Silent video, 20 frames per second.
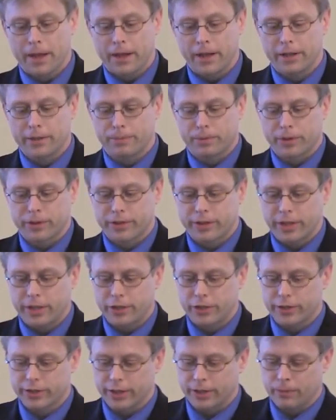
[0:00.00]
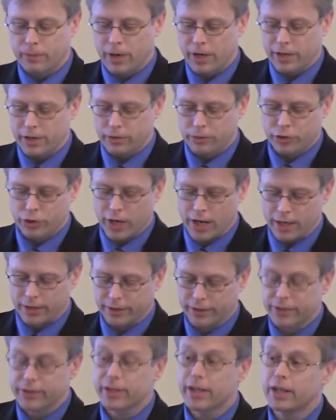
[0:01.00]
in the prestigious NYU
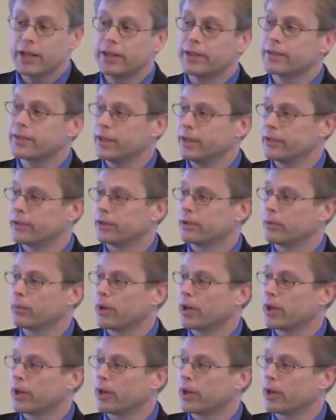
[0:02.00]
Child Studies Center,